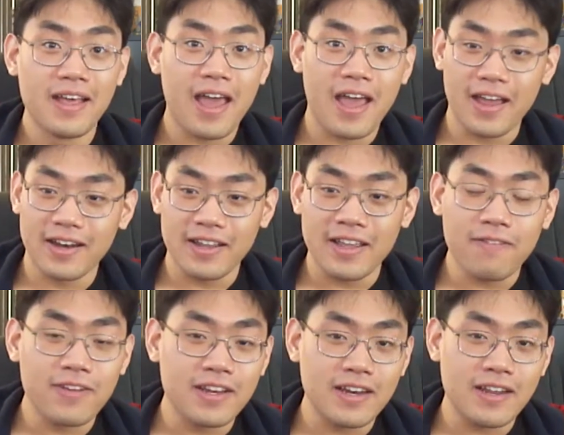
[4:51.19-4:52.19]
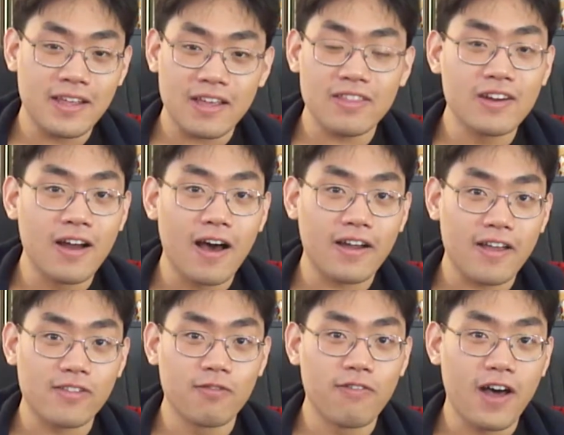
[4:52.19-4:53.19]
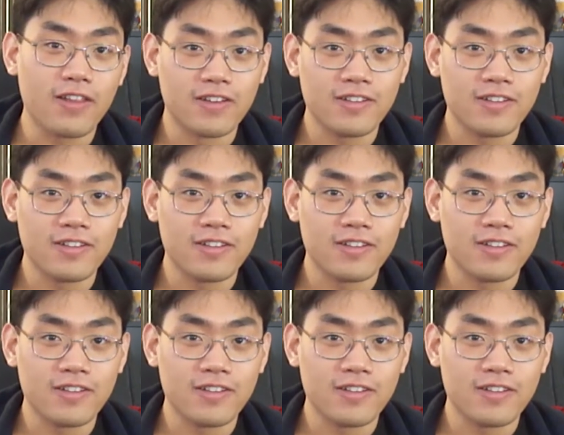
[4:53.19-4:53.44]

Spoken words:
And even Ethan Hawke as a father